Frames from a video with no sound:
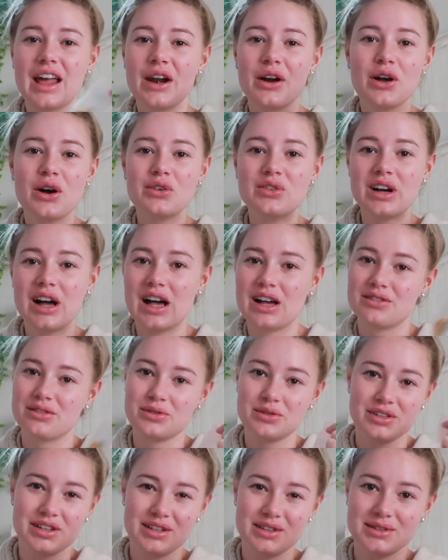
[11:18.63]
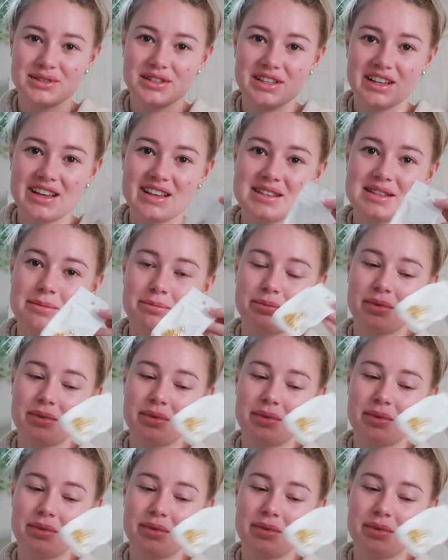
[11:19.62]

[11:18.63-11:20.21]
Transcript: don't know if I'll ever really use this,